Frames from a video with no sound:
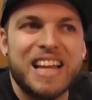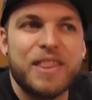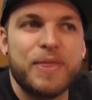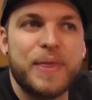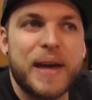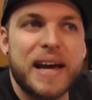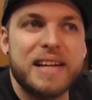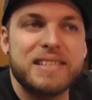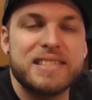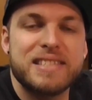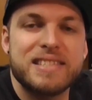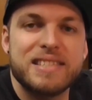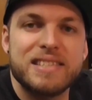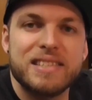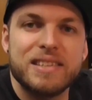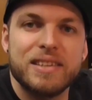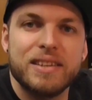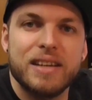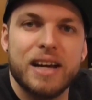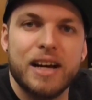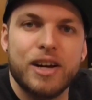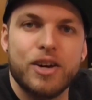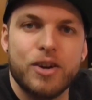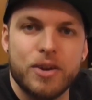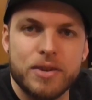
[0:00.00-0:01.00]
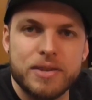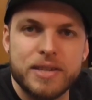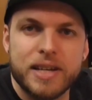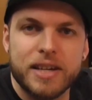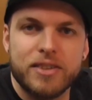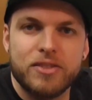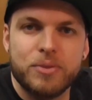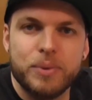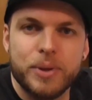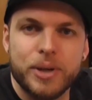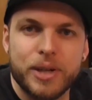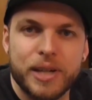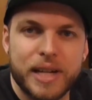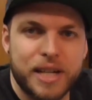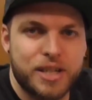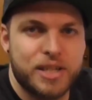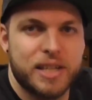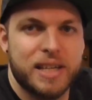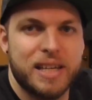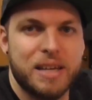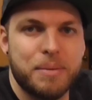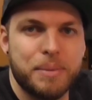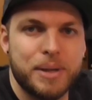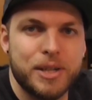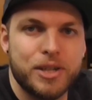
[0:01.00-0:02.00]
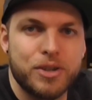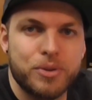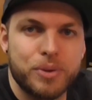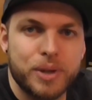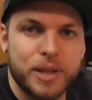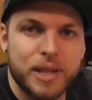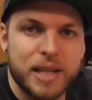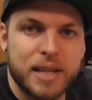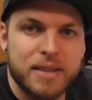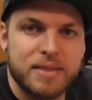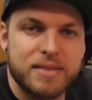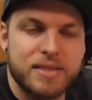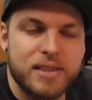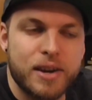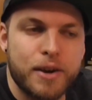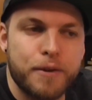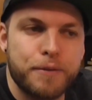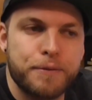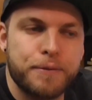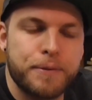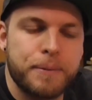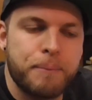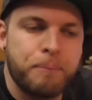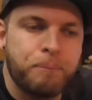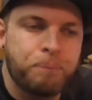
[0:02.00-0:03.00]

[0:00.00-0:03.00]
That's a context where you can actually hear me doing that stuff.